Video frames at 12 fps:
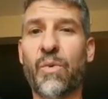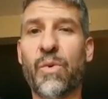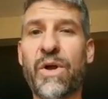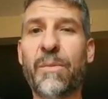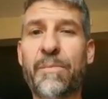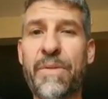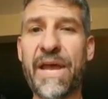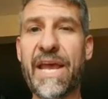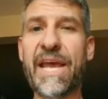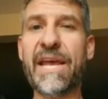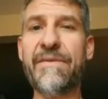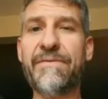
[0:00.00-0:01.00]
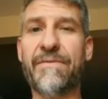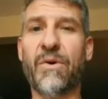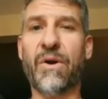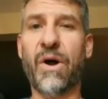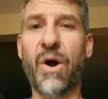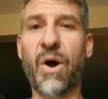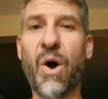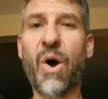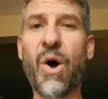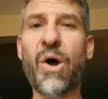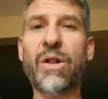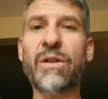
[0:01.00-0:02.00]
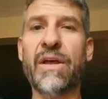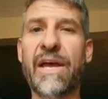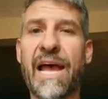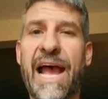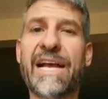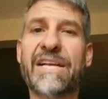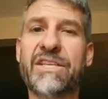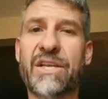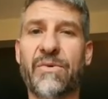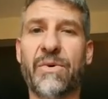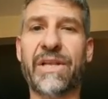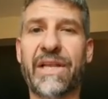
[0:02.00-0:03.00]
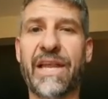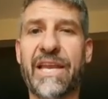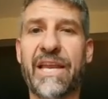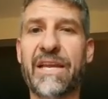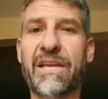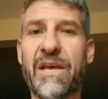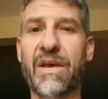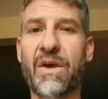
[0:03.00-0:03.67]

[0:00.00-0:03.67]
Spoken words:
will pay for all accident-related